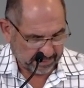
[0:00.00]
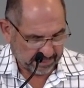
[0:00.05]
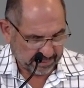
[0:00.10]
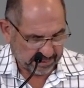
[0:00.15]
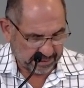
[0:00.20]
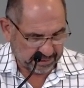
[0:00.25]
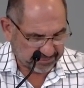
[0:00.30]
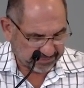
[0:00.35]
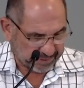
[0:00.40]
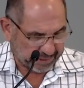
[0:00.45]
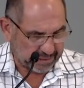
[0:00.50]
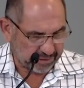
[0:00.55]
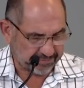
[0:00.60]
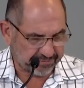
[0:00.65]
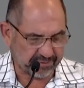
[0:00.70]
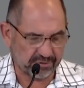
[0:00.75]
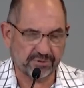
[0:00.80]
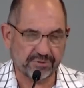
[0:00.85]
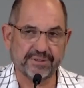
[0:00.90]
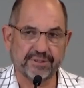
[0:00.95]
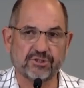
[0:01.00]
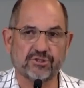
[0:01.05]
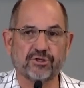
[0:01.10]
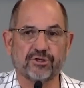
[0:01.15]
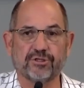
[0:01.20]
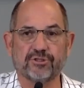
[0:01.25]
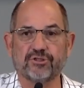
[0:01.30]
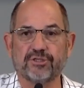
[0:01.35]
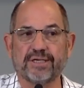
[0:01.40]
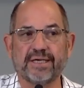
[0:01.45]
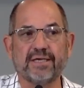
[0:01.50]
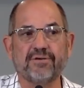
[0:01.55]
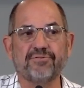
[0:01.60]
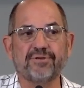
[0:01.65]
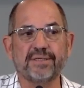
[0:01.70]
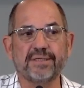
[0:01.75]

He's faithful to his church, even